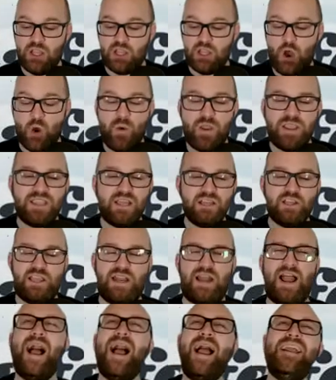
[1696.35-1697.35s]

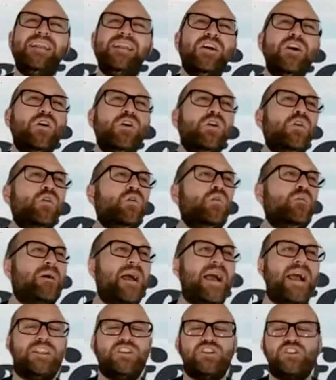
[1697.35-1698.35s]
I know
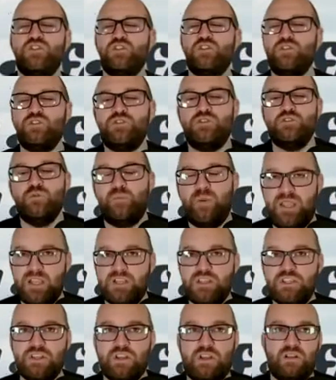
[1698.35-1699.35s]
Max Scherzer
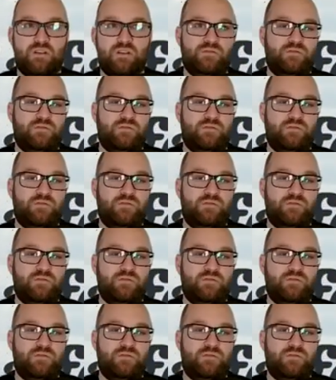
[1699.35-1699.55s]
pitched on